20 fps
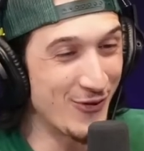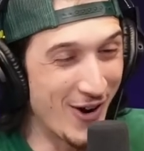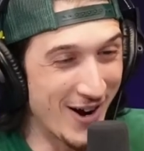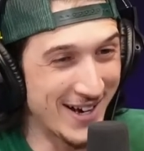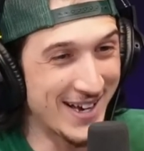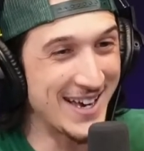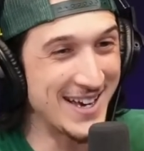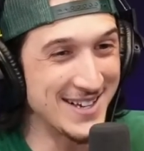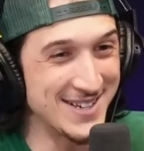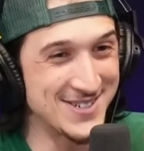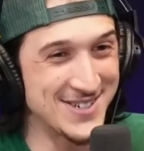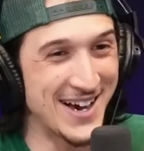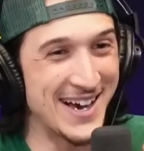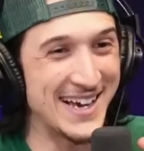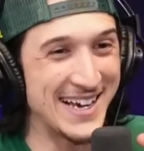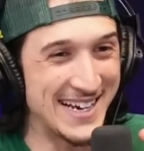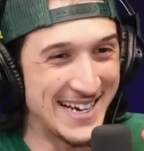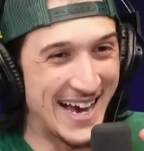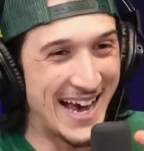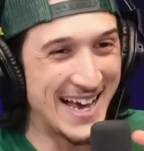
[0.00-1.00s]
fucking
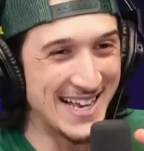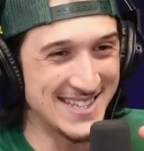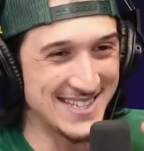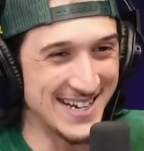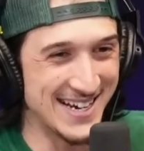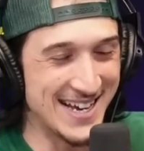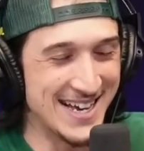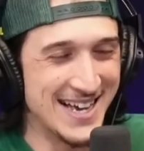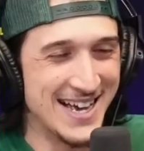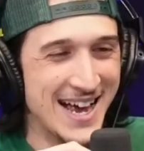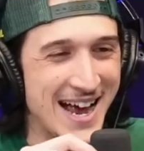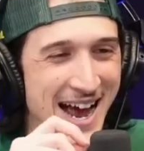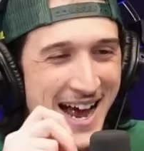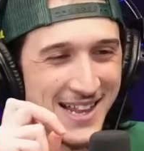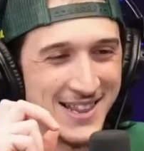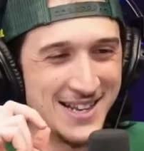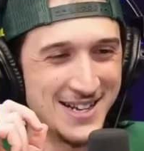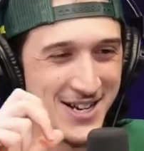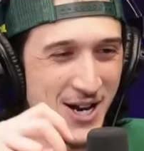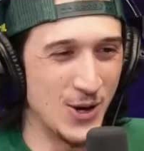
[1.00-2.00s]
gigantic.
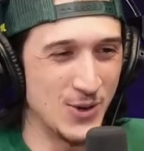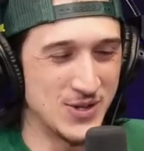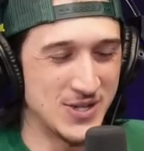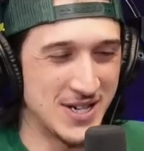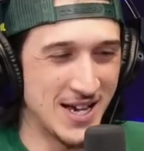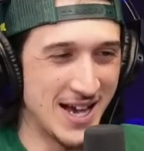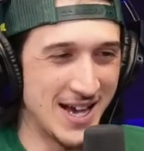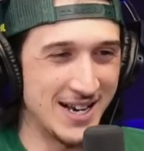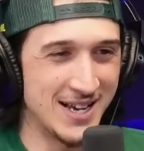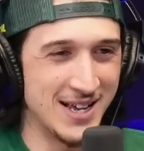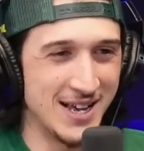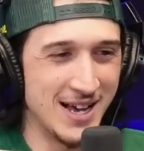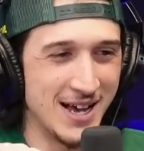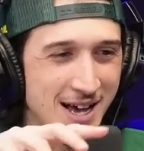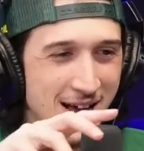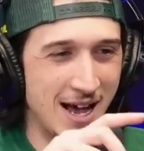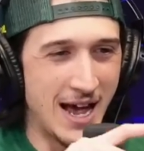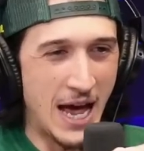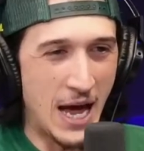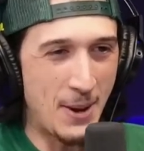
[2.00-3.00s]
And the note said,
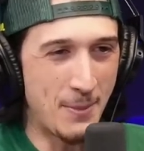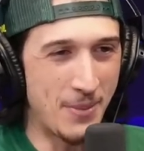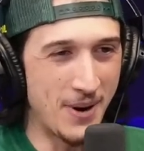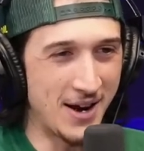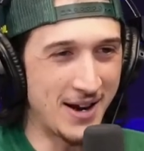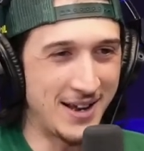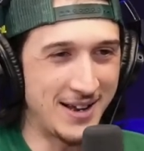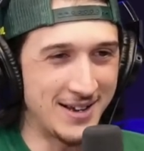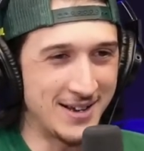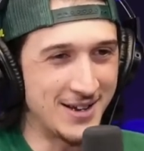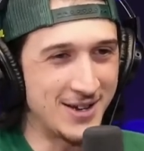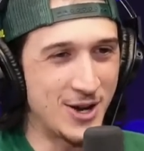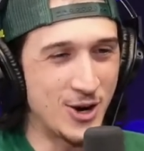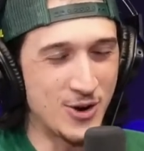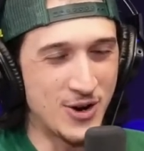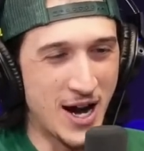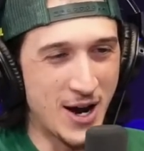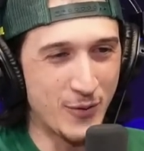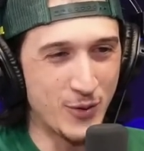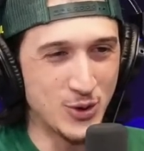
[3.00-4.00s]
Hey, buddy, you're
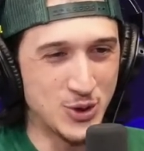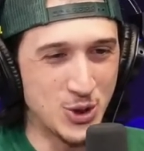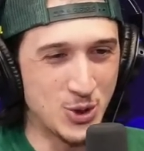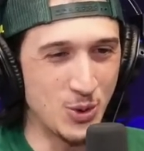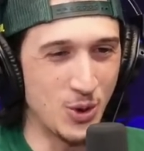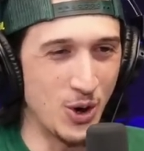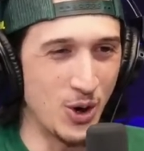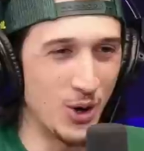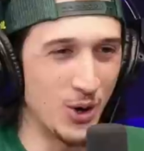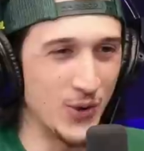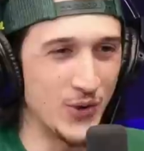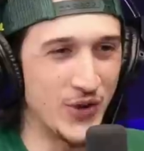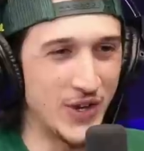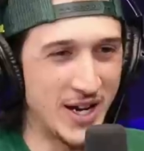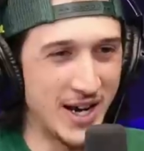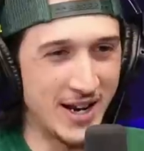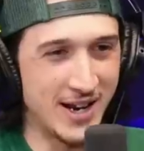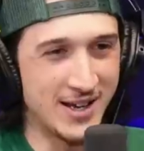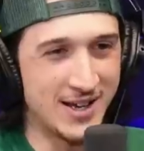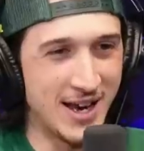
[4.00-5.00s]
never too old to
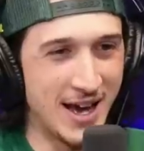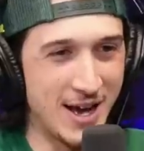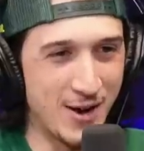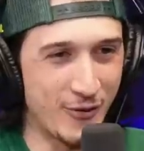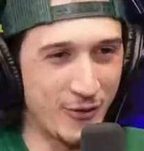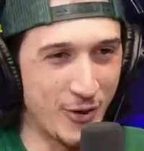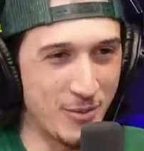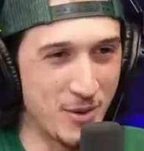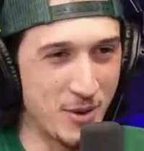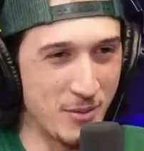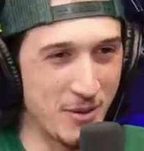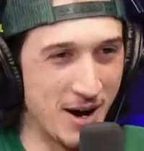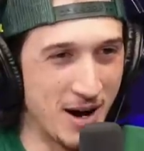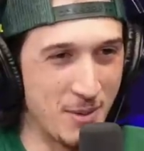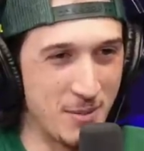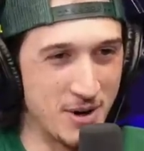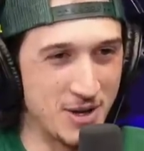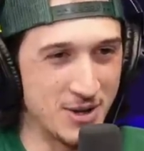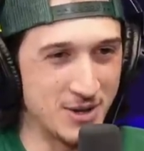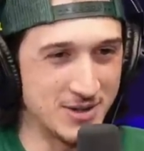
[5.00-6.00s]
get a cake from your
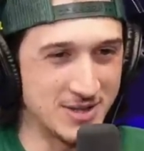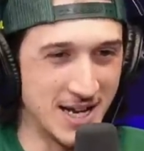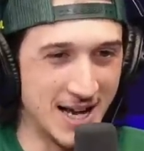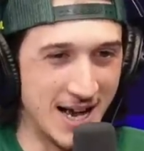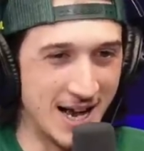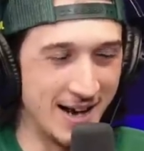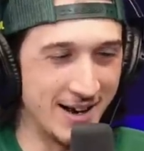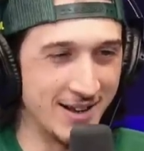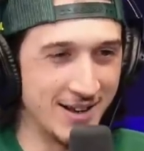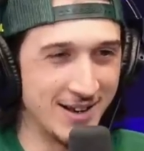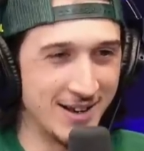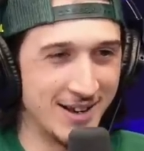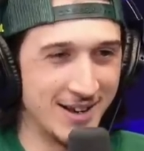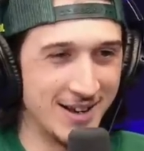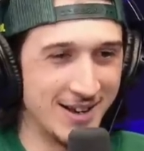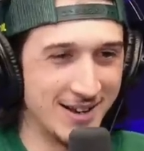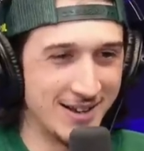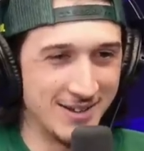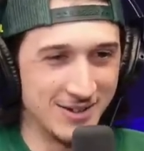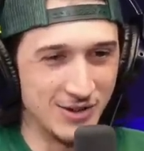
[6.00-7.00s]
mom and your dad.
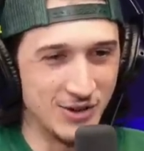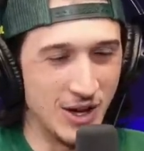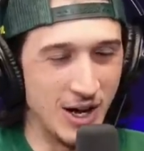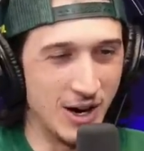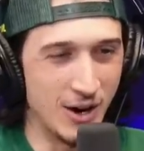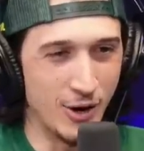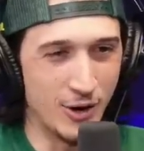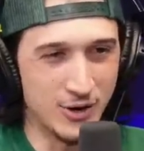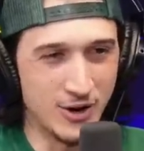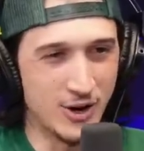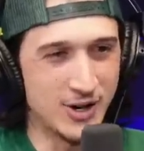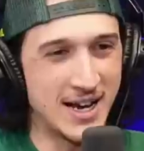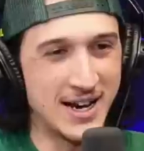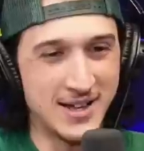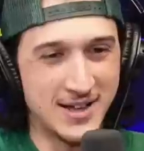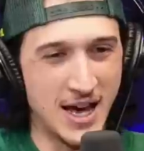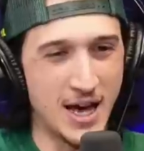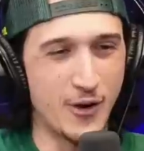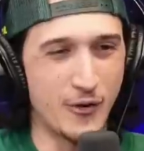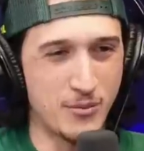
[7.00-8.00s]
Uh, or, or, get a
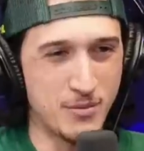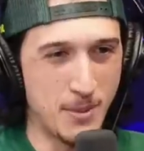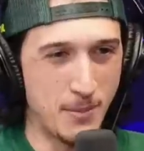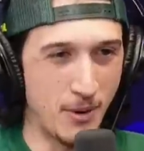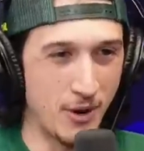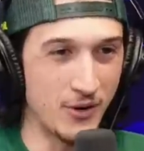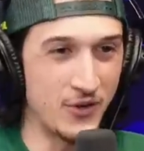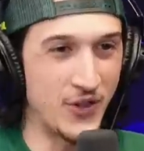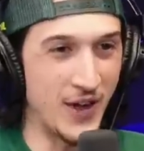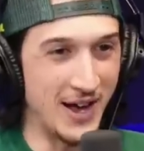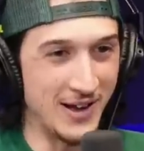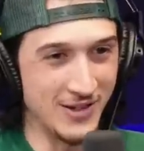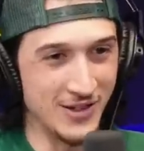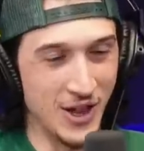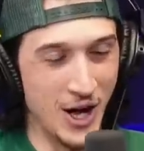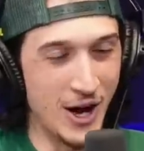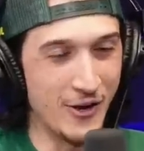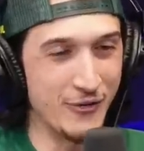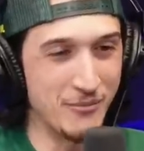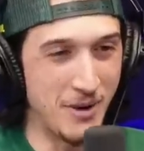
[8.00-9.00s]
cake from your birthday.
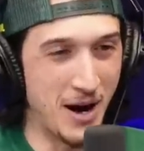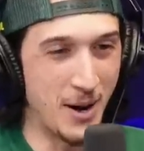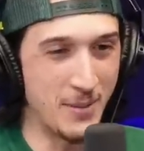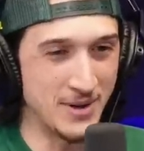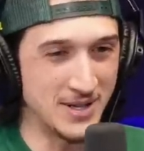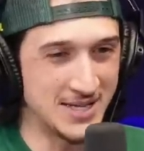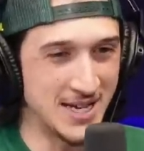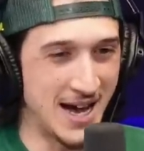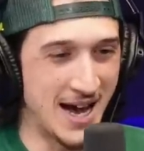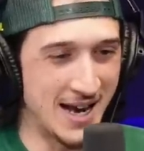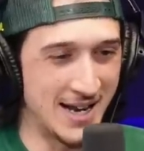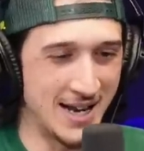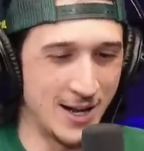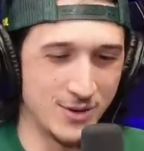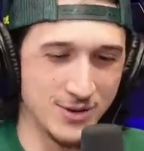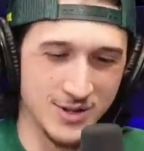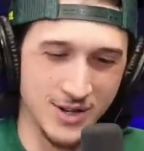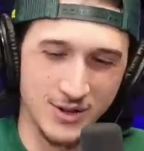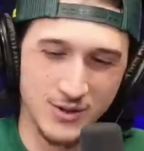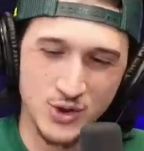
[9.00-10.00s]
Love mom and dad. And I
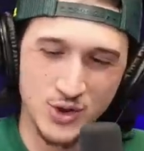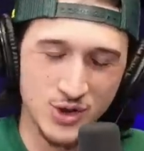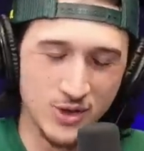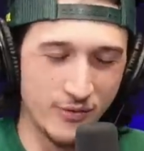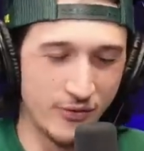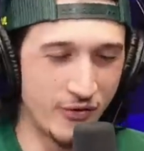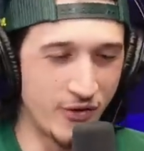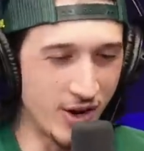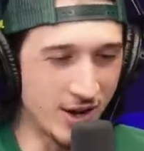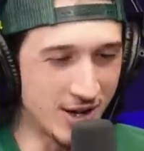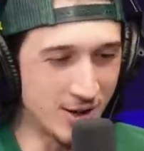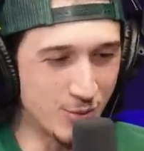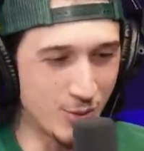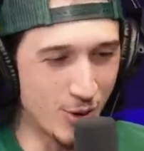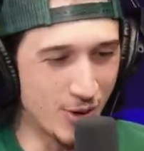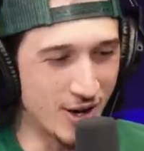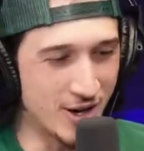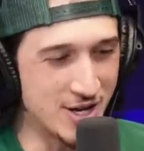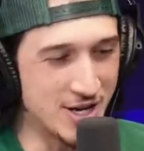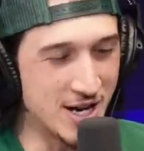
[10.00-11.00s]
was like, she fucking
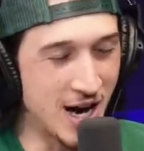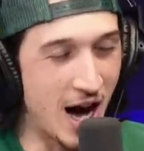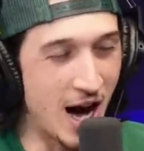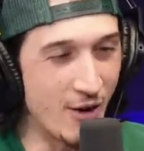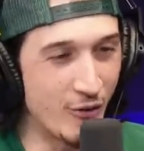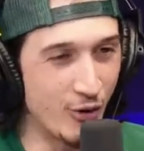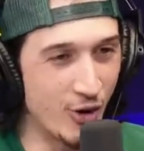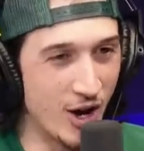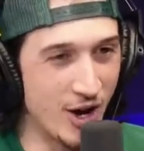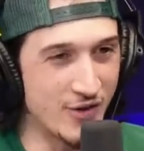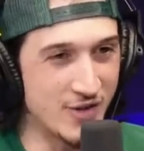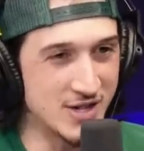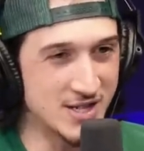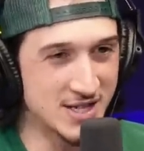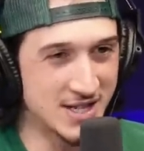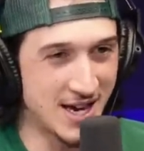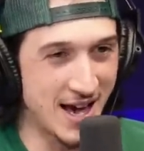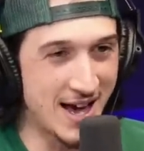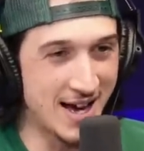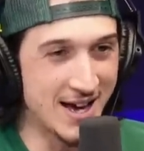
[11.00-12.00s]
wrote a novel on this
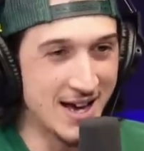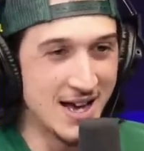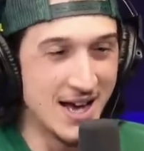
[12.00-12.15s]
cake.